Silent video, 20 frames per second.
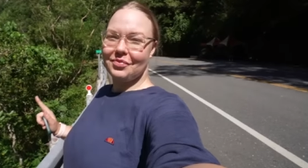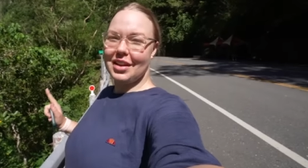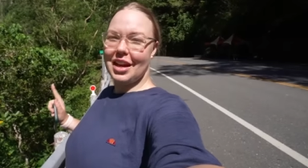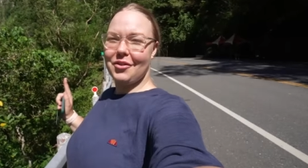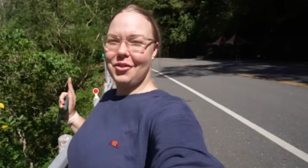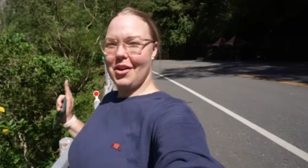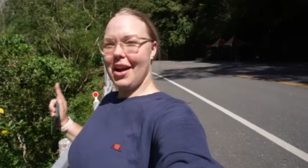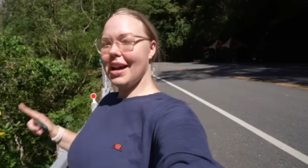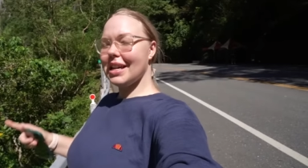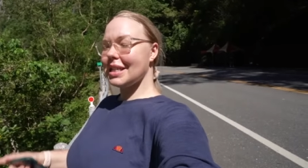if
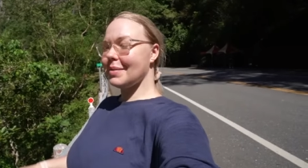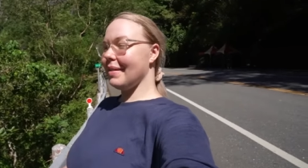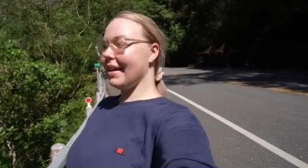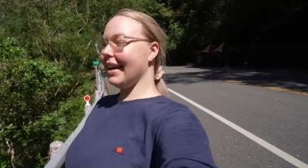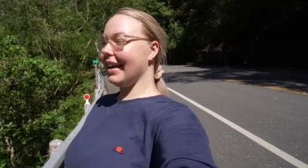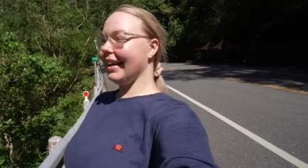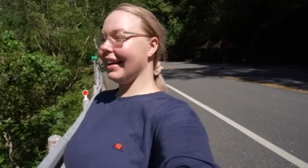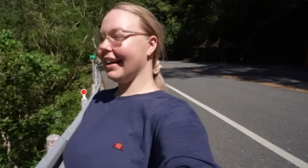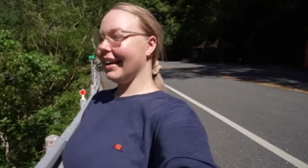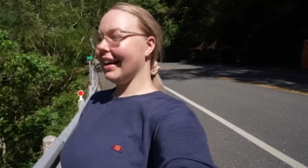you ask
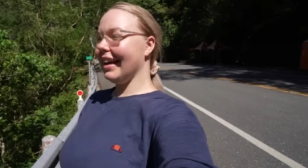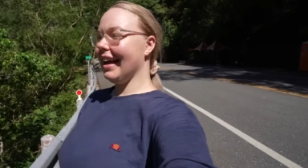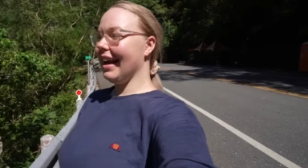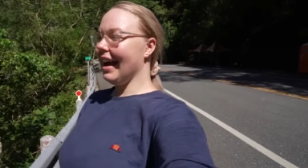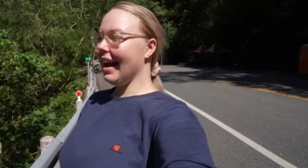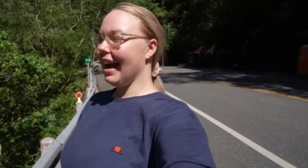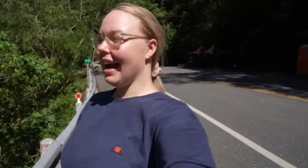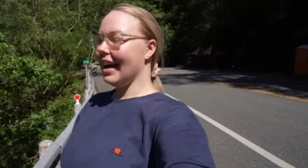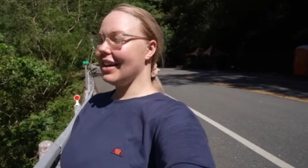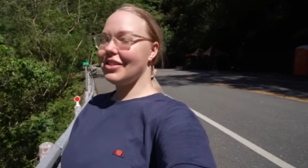me,
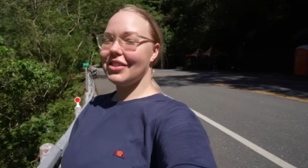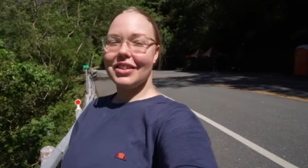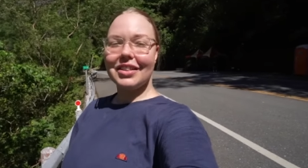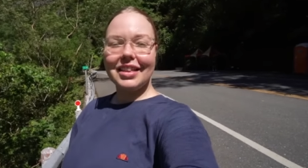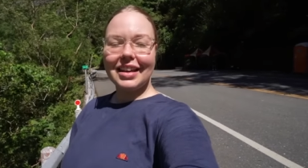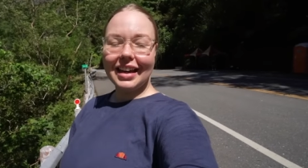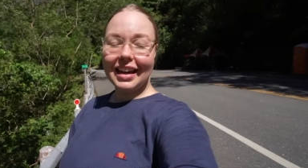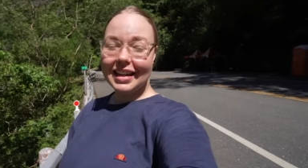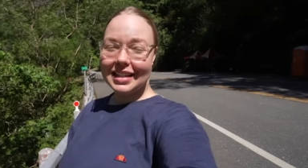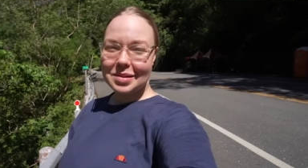I do
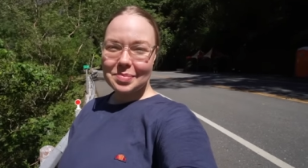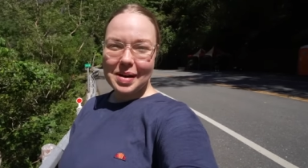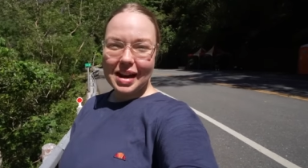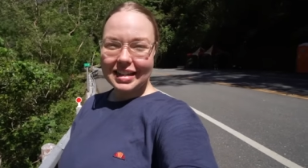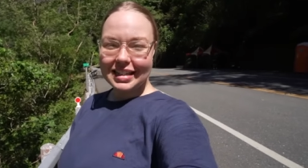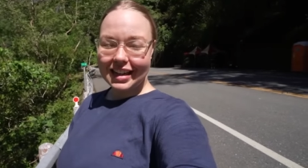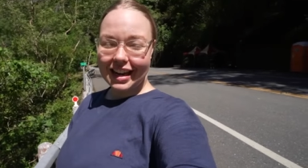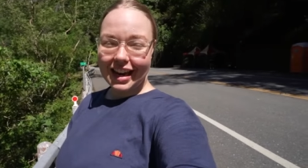think it's about to